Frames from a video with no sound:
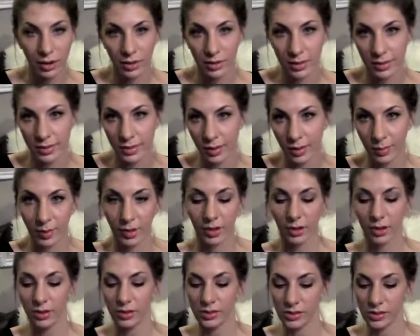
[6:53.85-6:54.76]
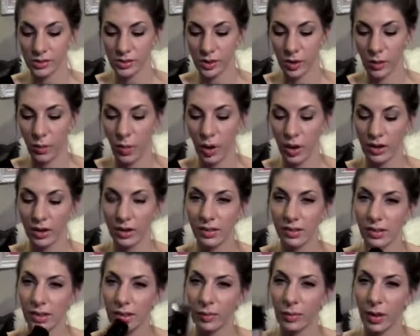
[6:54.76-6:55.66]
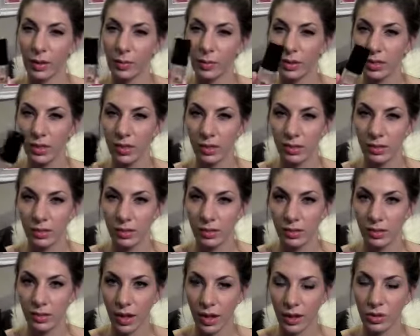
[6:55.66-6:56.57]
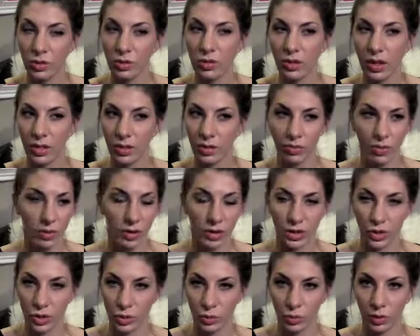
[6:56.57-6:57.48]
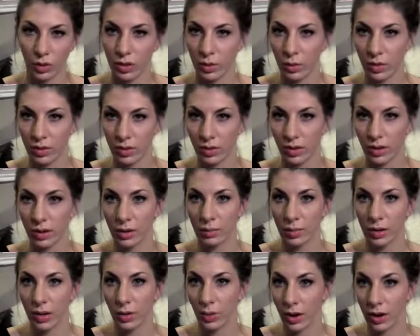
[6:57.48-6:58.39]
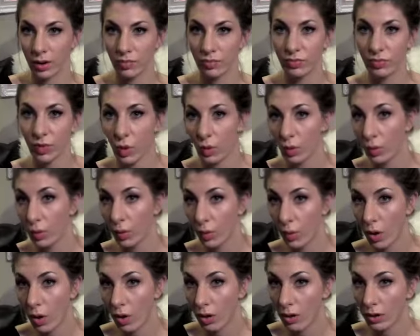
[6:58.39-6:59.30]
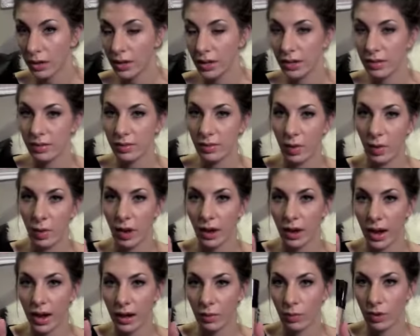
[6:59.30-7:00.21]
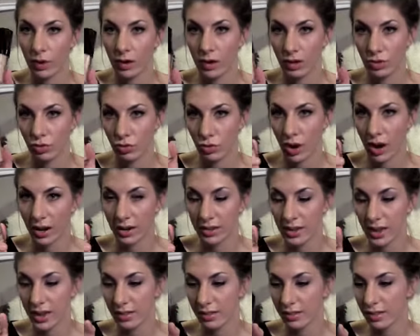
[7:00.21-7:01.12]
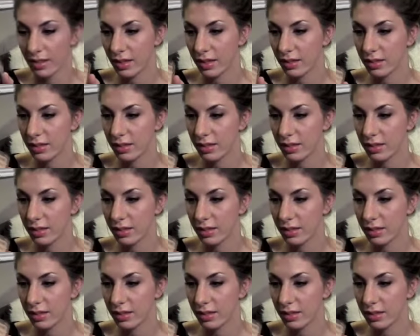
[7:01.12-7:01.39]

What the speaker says: married this summer, and so I wanted to see maybe this. I knew the other foundation really wasn't going to be great photo quality, so I kind of wanted to try test